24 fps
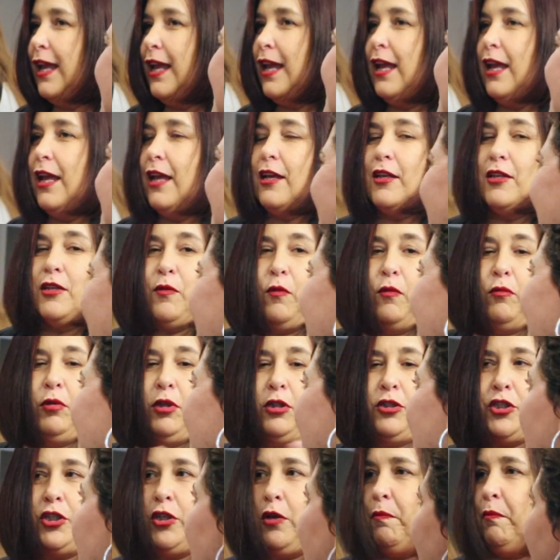a topic
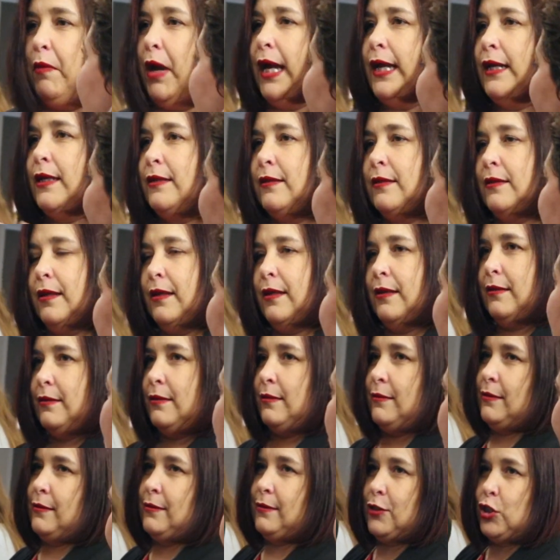that's in common,
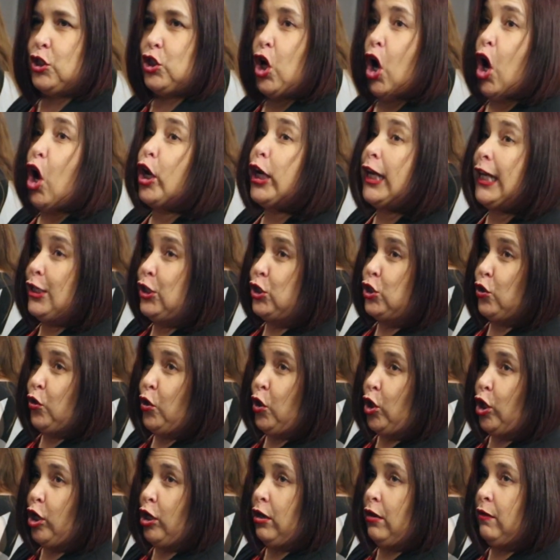which can
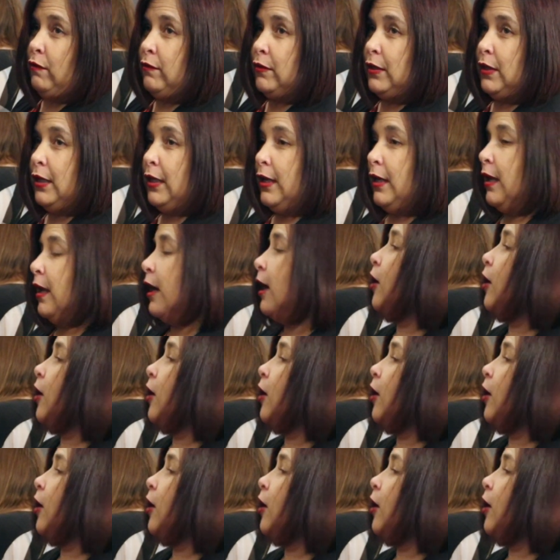then lead into